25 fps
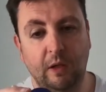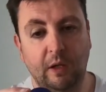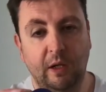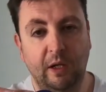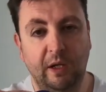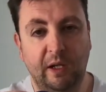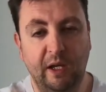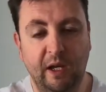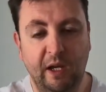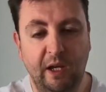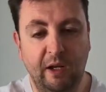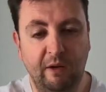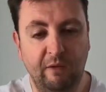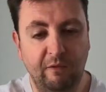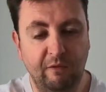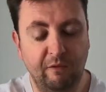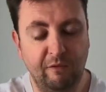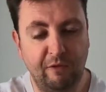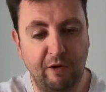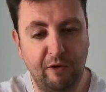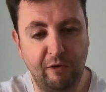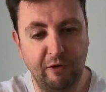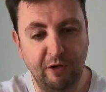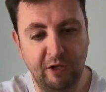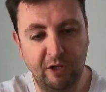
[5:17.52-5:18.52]
Again,
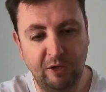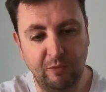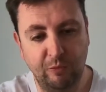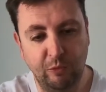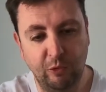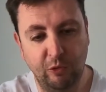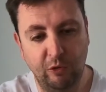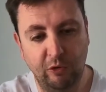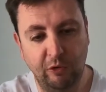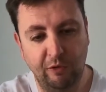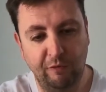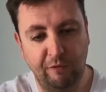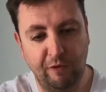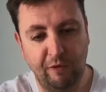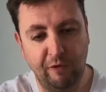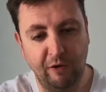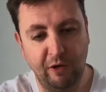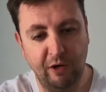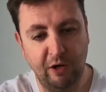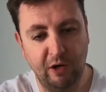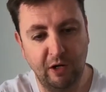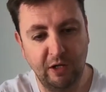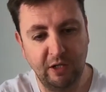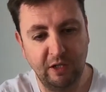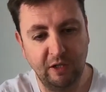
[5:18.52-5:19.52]
very smooth, very
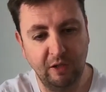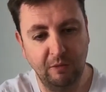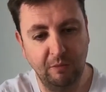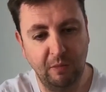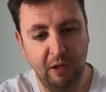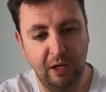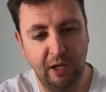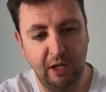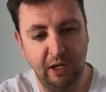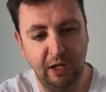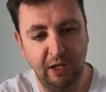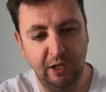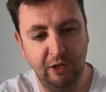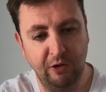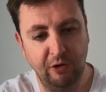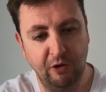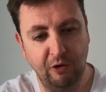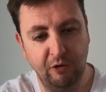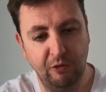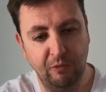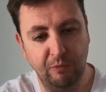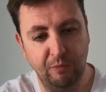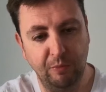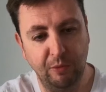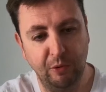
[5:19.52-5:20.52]
nicely made,
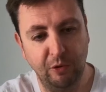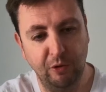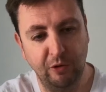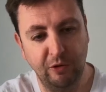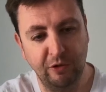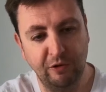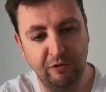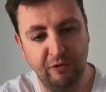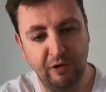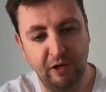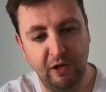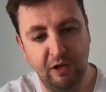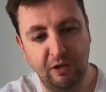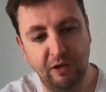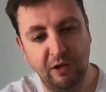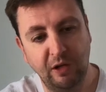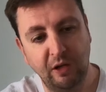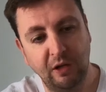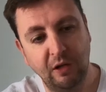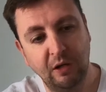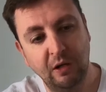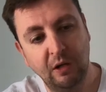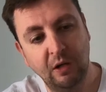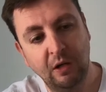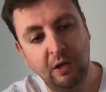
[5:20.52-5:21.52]
no burrs or
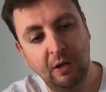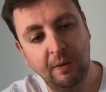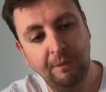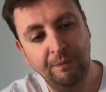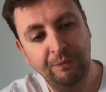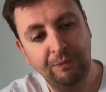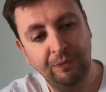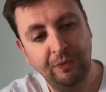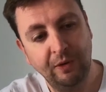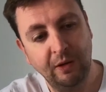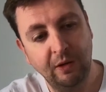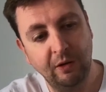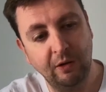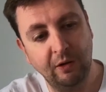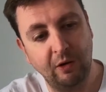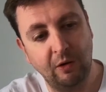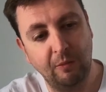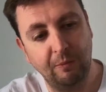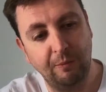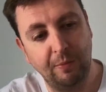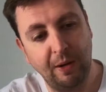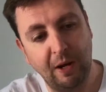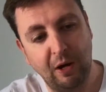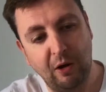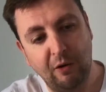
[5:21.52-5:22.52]
anything.
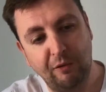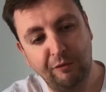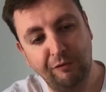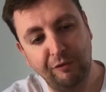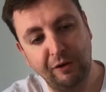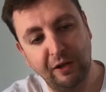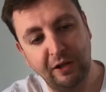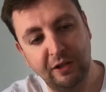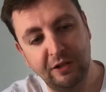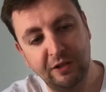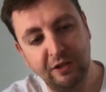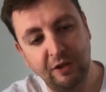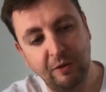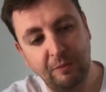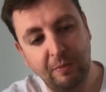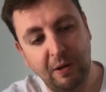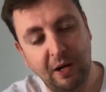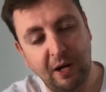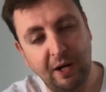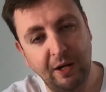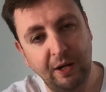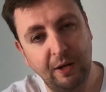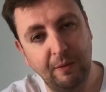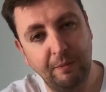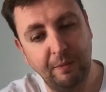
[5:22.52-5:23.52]
Got Powerflex and the
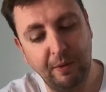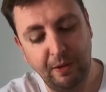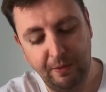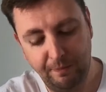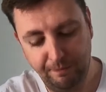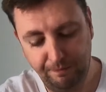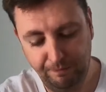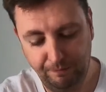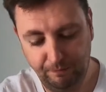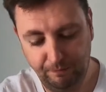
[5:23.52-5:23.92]
part number.